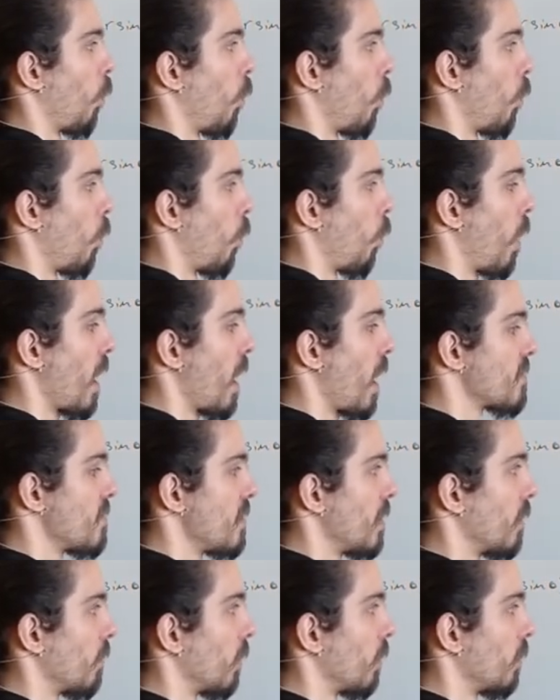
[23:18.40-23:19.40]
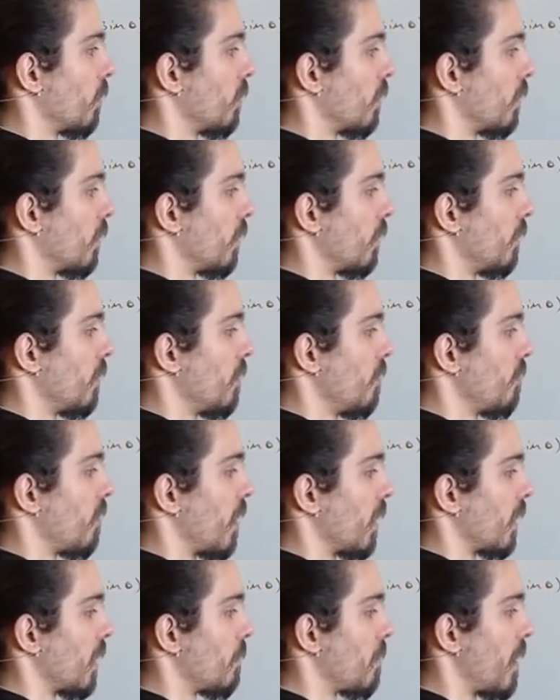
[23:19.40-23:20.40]
y zero
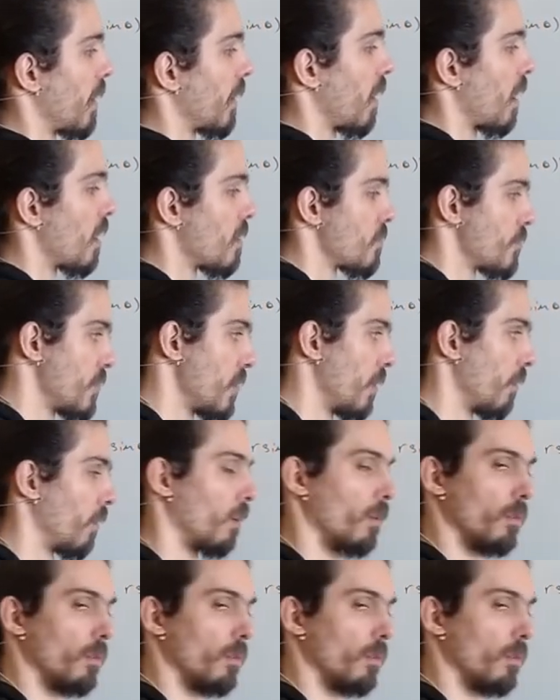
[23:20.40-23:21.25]
divided by r zero.